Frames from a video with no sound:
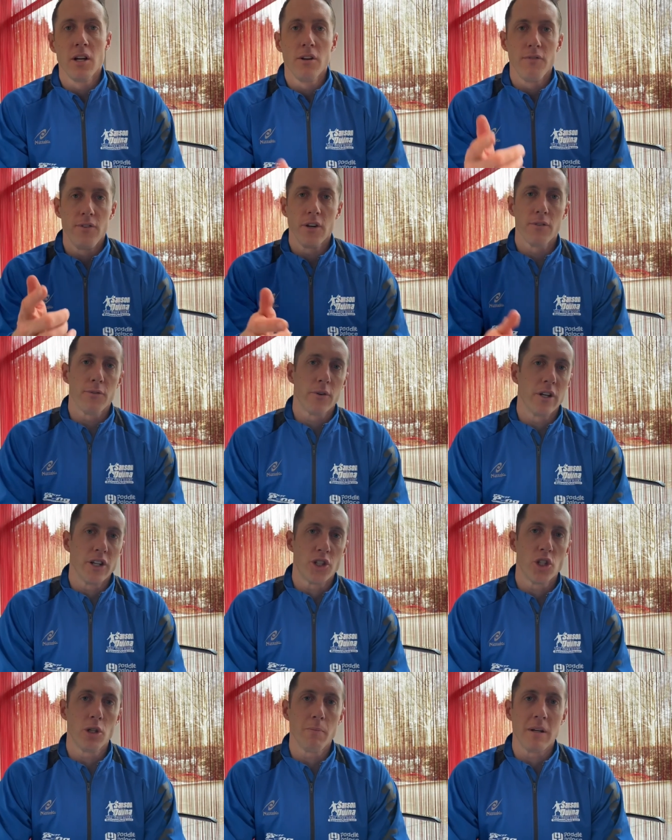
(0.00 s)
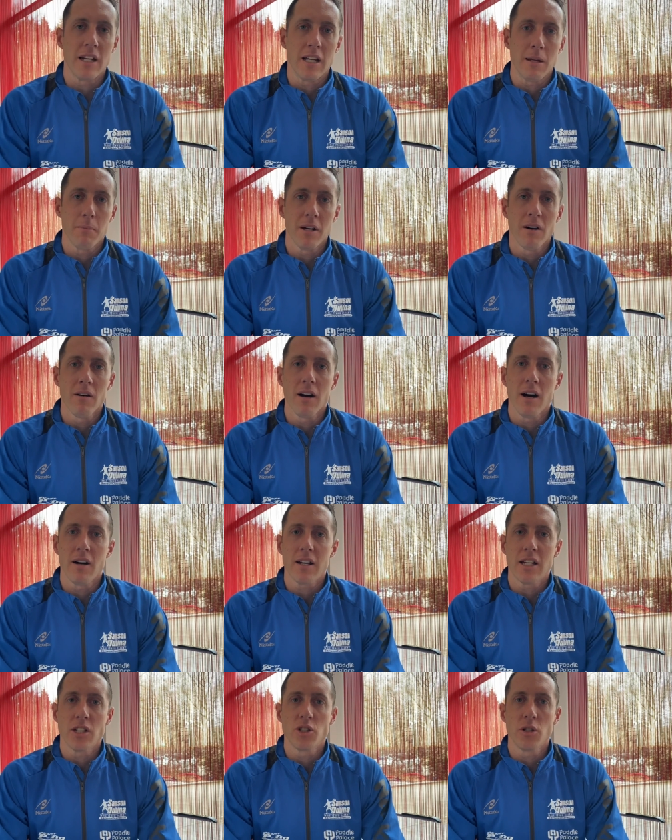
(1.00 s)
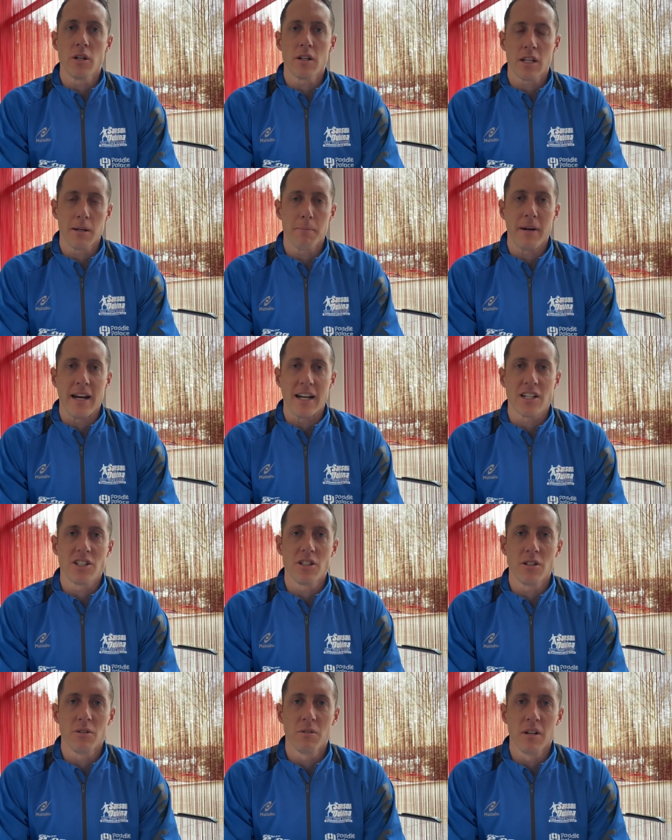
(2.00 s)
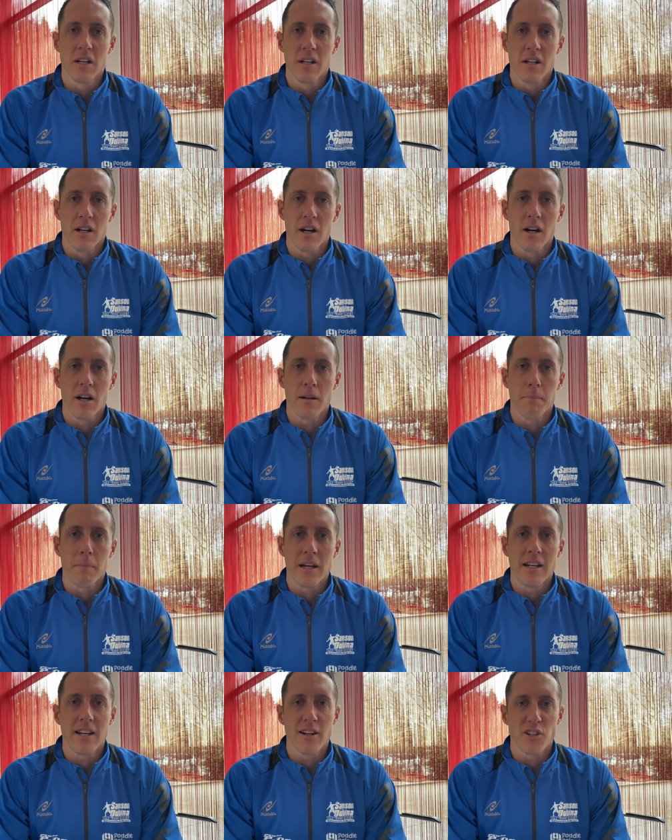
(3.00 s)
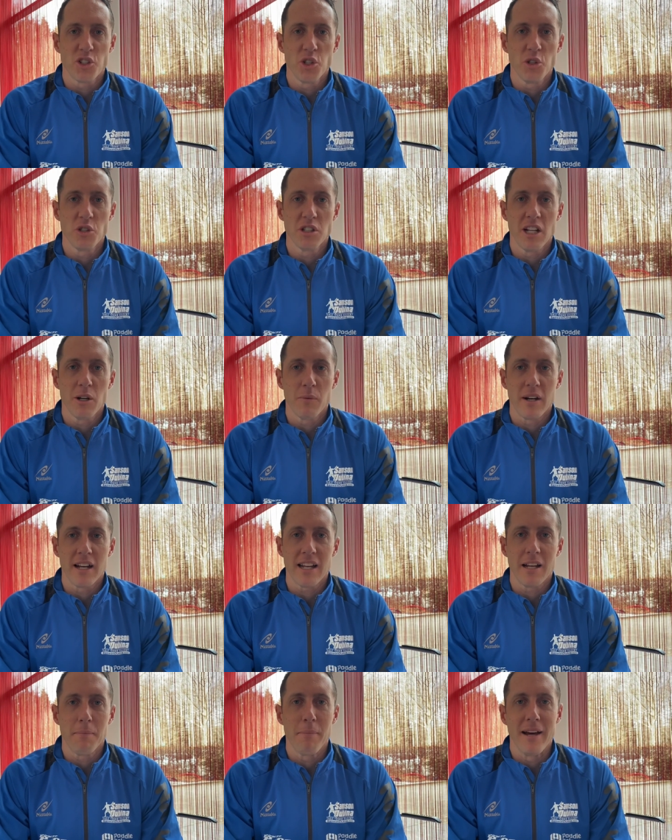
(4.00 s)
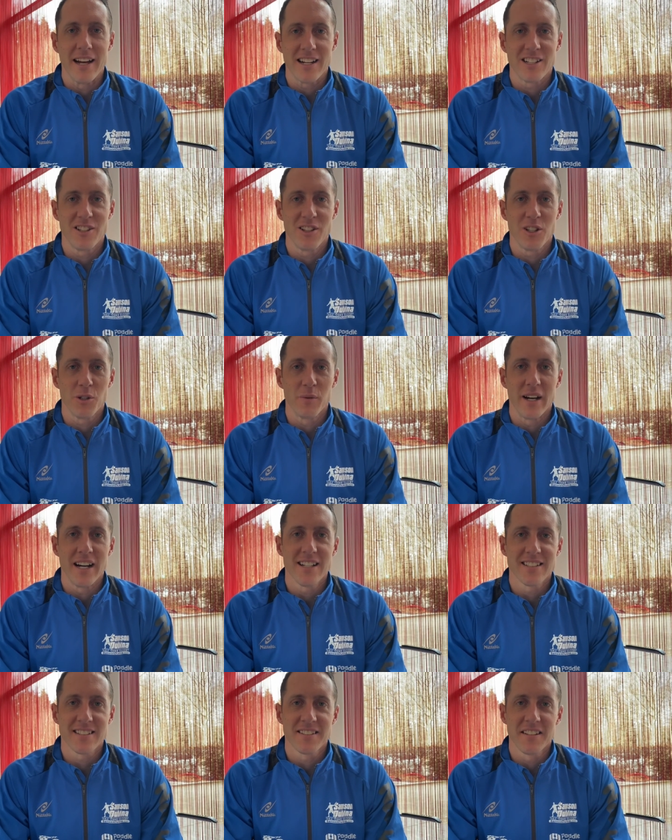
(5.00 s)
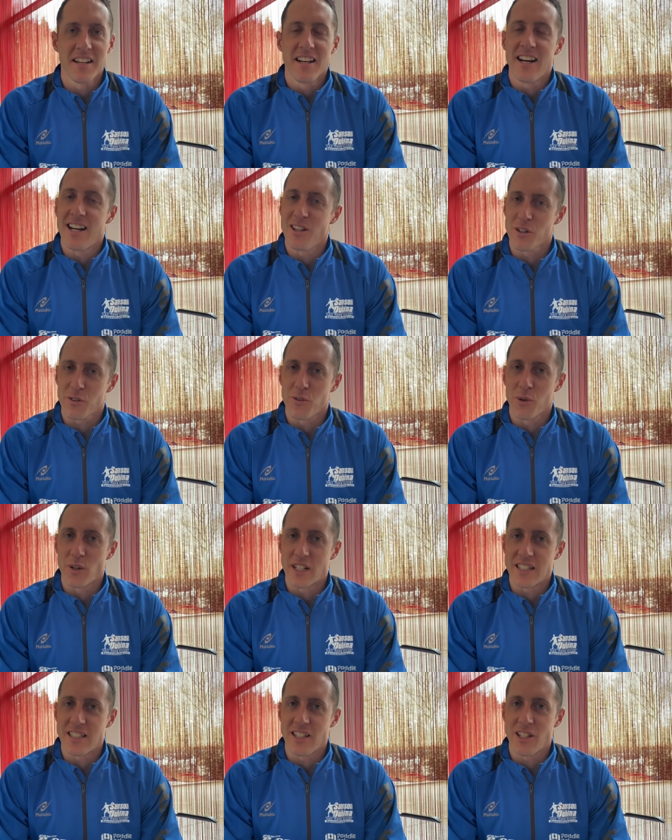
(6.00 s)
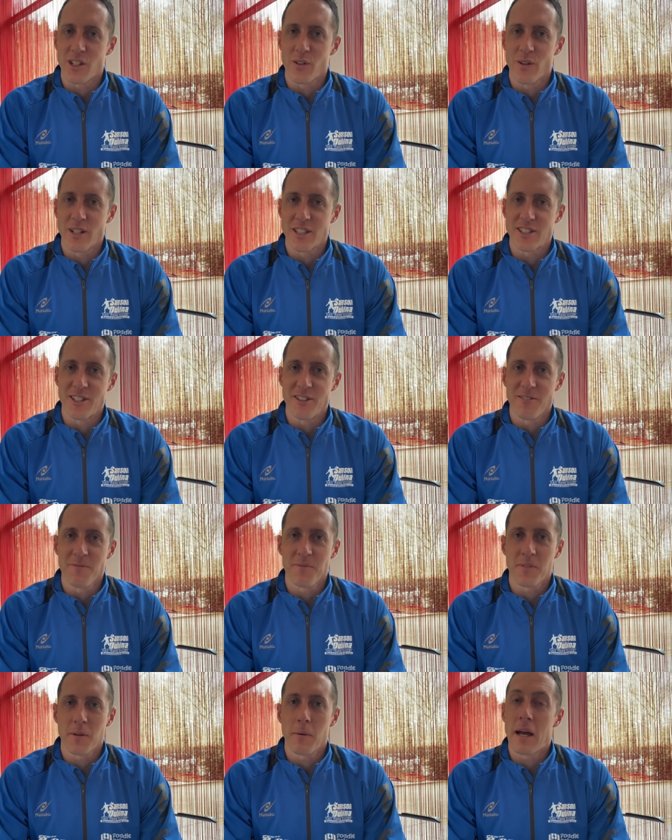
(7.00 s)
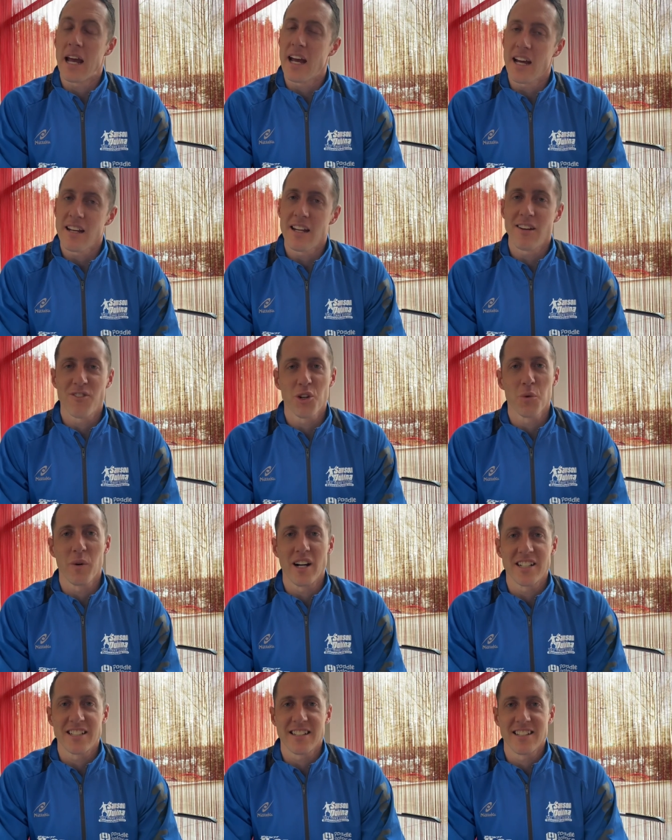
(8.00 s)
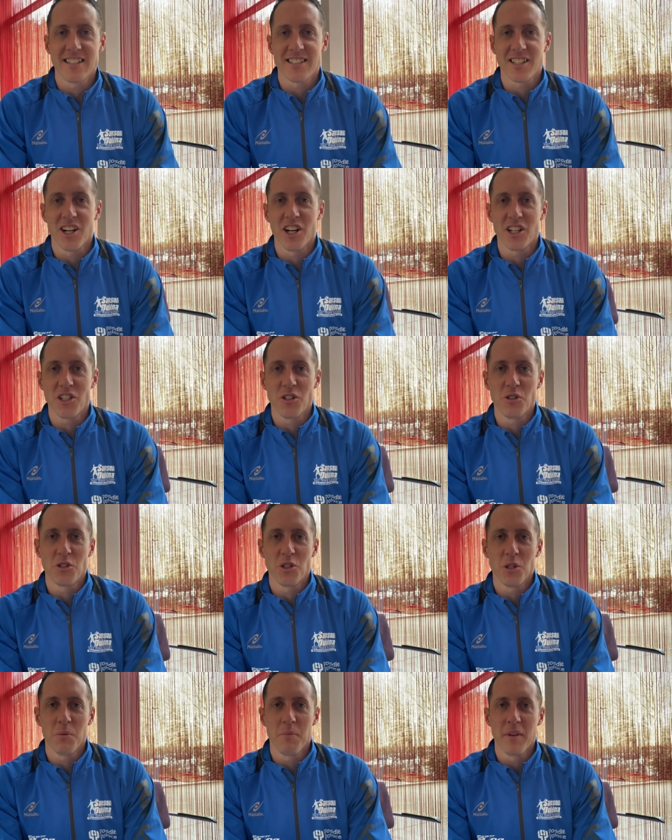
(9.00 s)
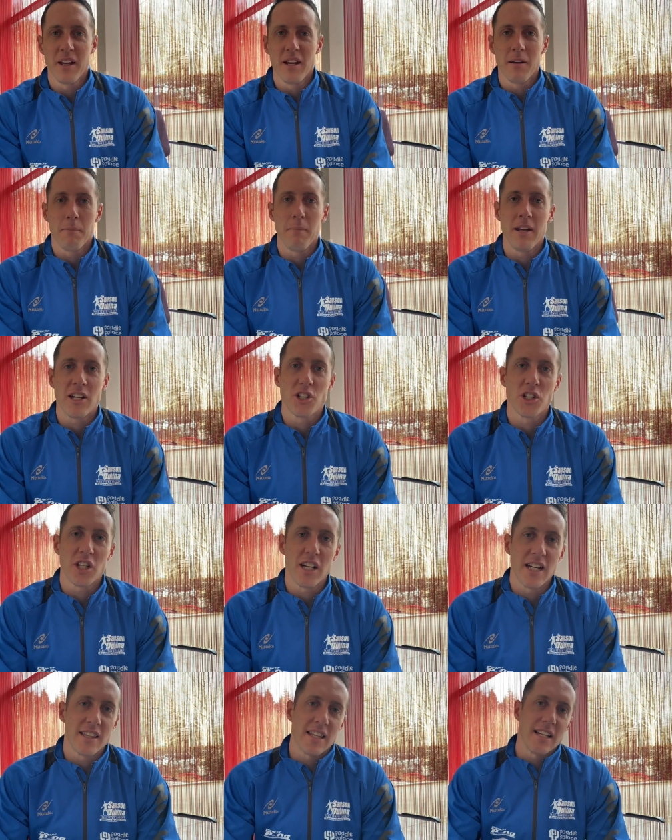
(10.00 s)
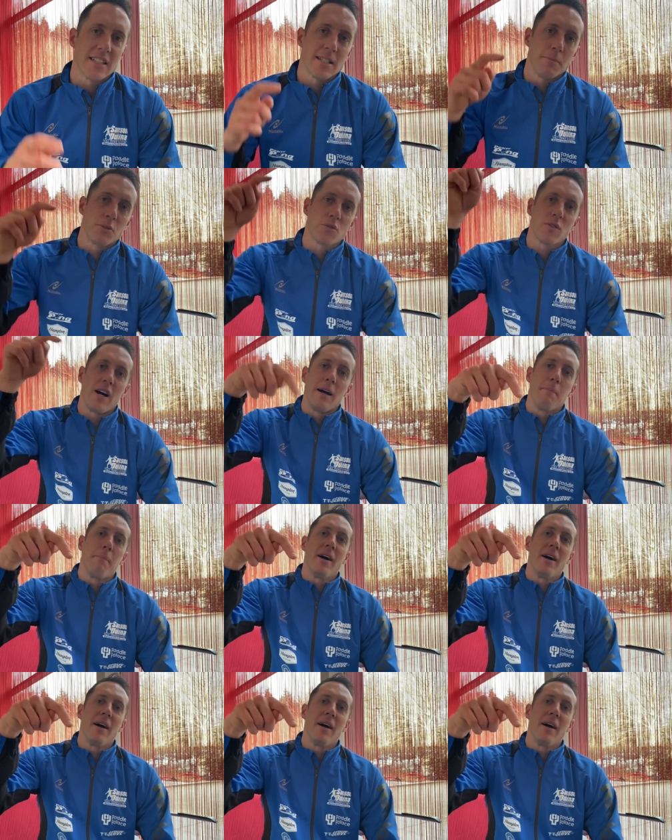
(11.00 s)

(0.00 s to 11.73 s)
feel free to shoot me an email. I'll get back to you on Monday or Tuesday when I get back to the US. I look forward to seeing you all soon. And if you're watching this on YouTube, make sure you hit that subscribe